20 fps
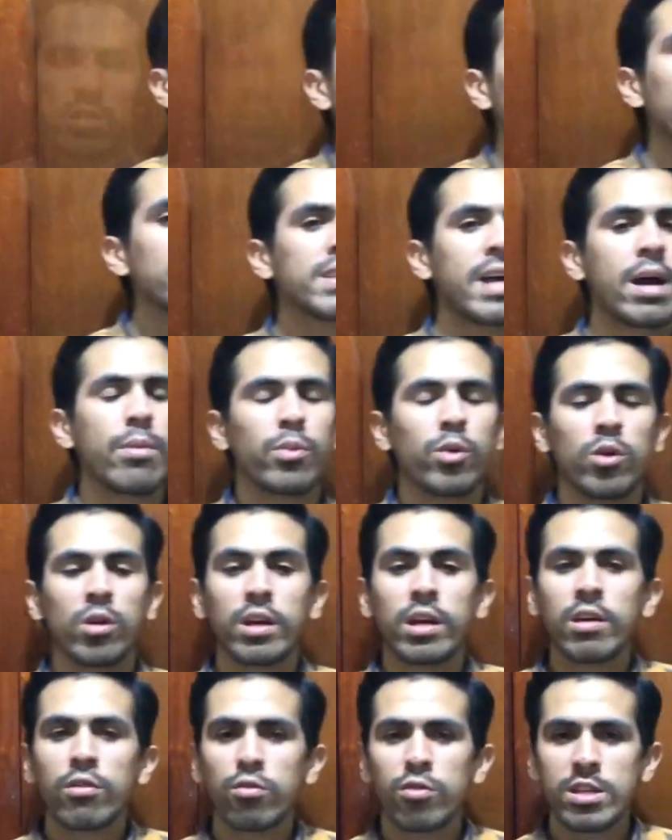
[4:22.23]
For
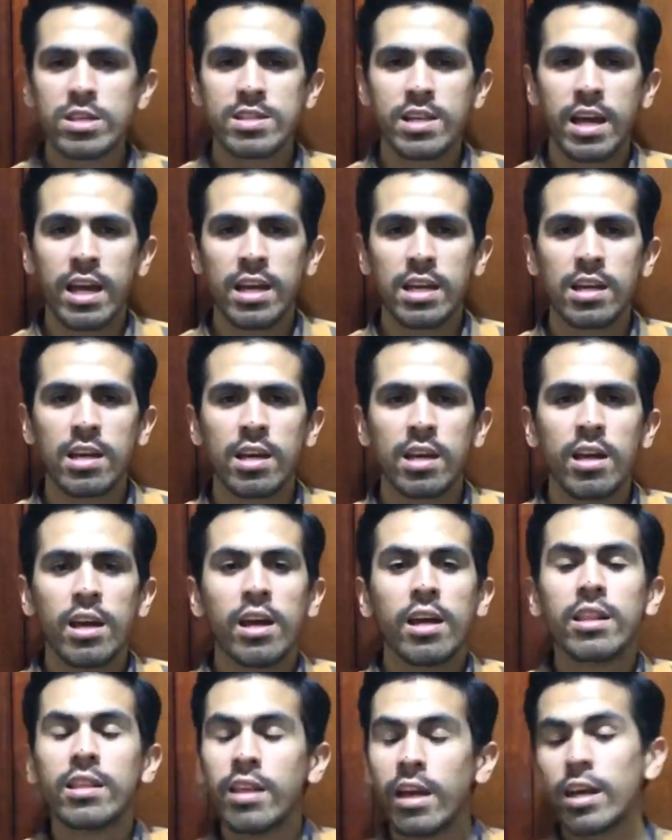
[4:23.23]
example, if we say,
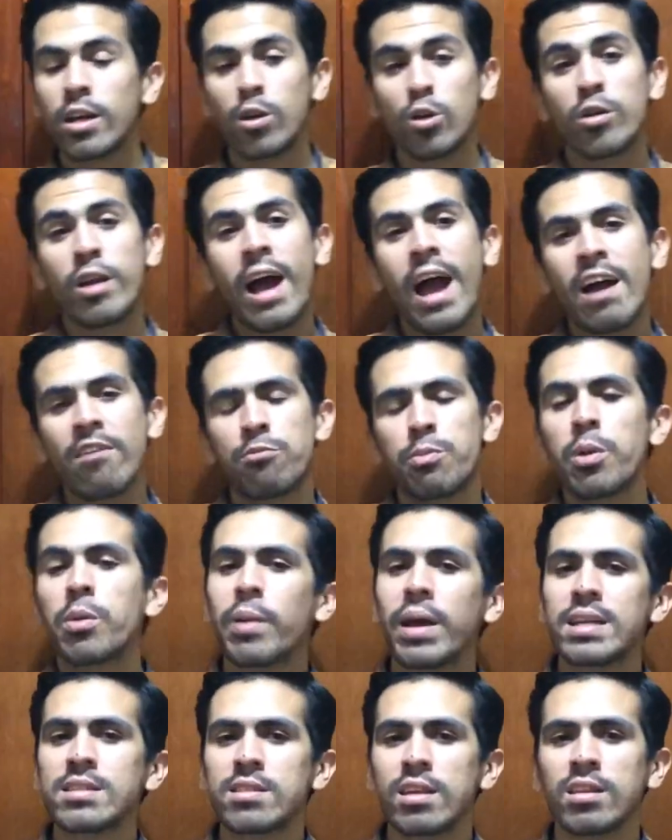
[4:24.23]
they could have
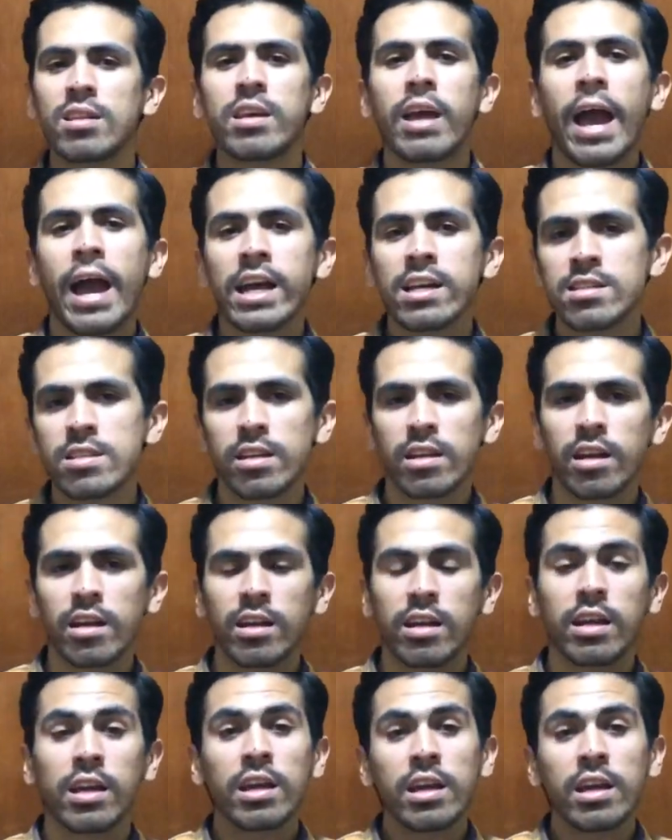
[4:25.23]
prevented the accident